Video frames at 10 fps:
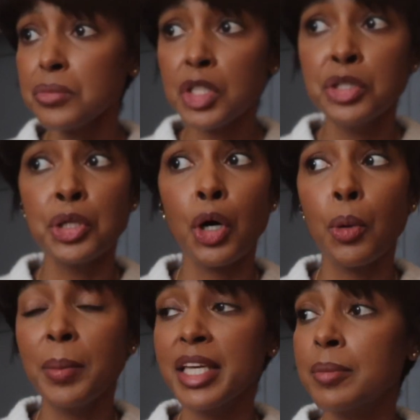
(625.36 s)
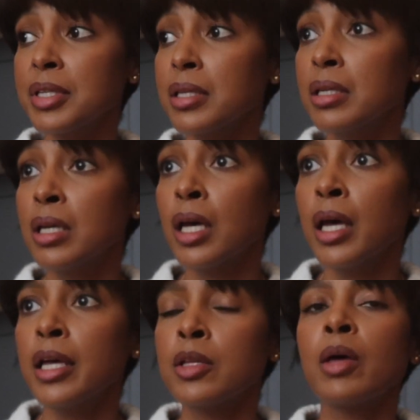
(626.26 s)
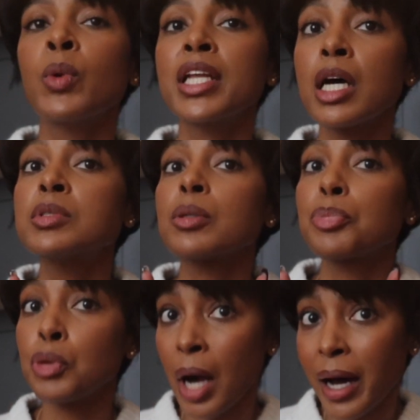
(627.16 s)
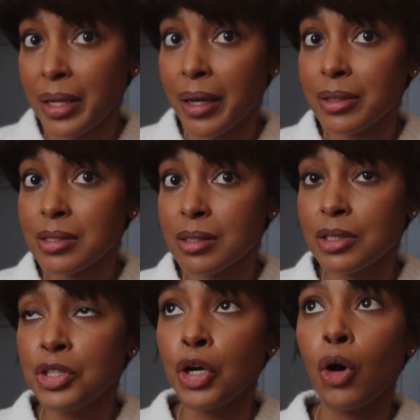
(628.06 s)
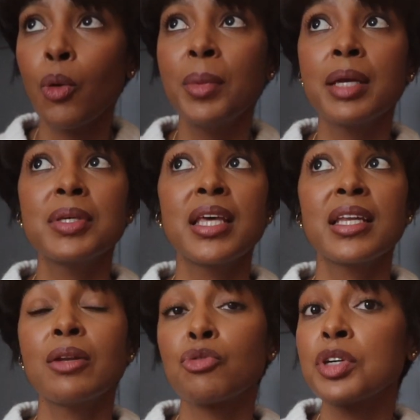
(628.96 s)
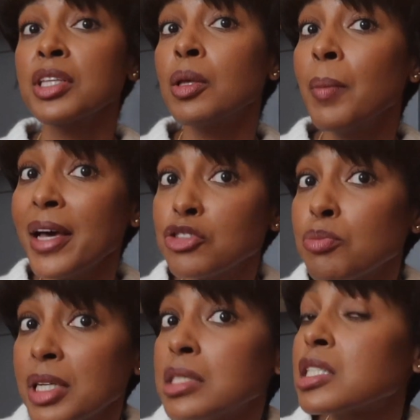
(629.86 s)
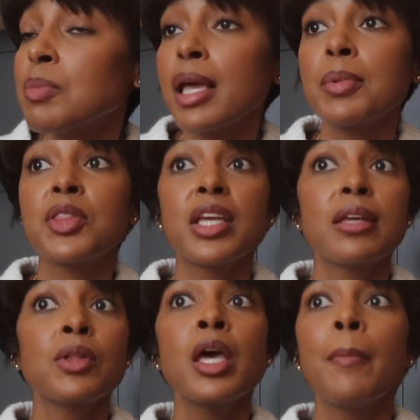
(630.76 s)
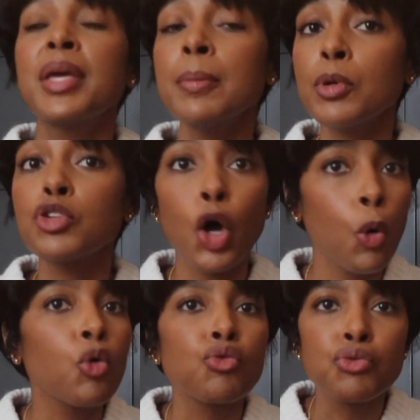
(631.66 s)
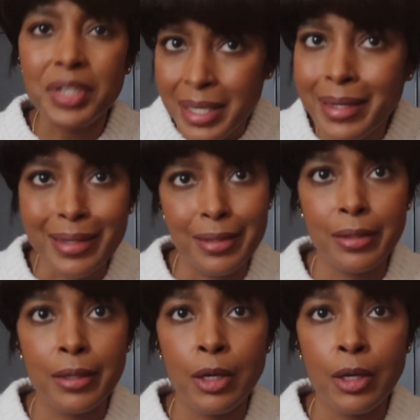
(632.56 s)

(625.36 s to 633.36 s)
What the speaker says: you know, maybe when it comes to products, you know, maybe they didn't read the measurements. Maybe they didn't. People don't read.